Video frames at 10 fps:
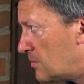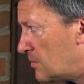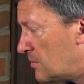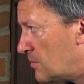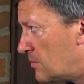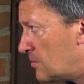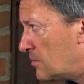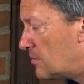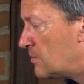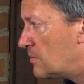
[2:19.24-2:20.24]

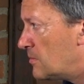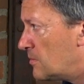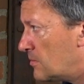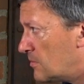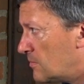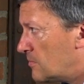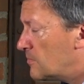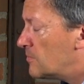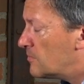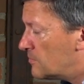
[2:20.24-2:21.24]

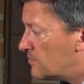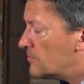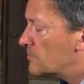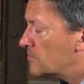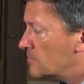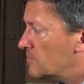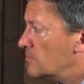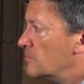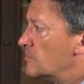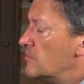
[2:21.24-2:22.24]

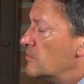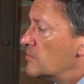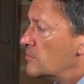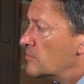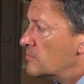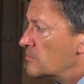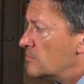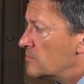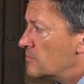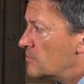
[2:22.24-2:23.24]
The person shown says nothing.